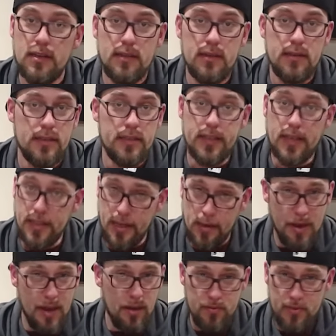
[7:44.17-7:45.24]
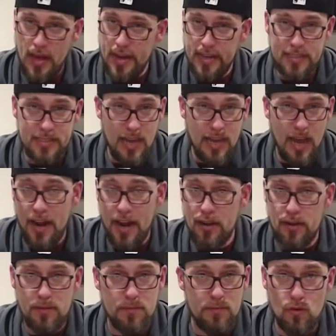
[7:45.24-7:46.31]
something about that
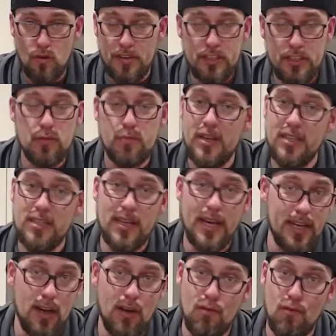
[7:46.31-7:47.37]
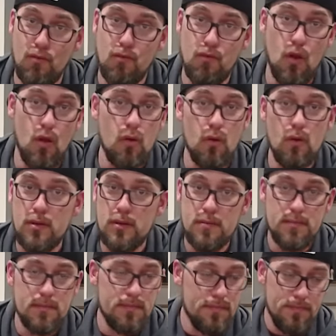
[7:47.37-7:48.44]
entire movie just being like a road
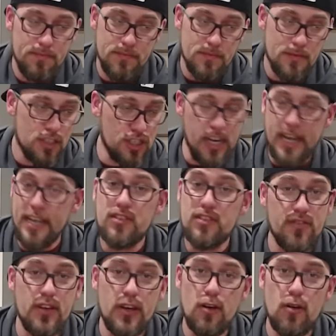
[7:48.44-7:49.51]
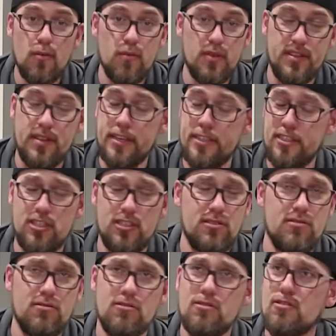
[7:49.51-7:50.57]
chase film with like
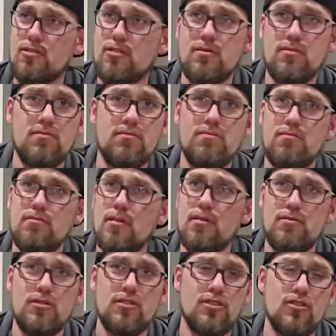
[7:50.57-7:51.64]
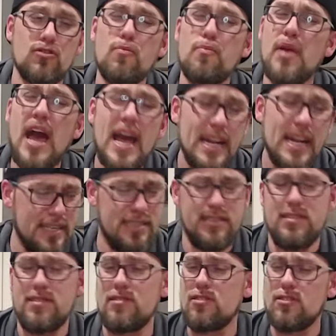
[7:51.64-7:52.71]
just
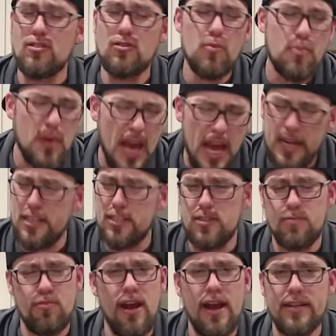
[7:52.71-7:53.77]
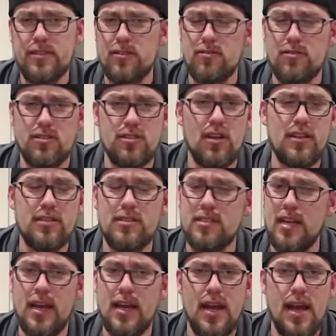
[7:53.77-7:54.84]
stupendous stupendous practical stunts
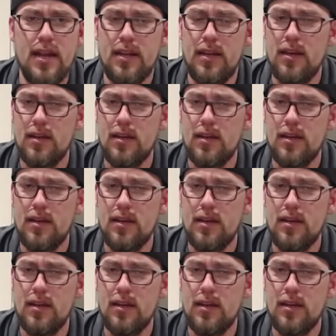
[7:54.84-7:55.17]
and, and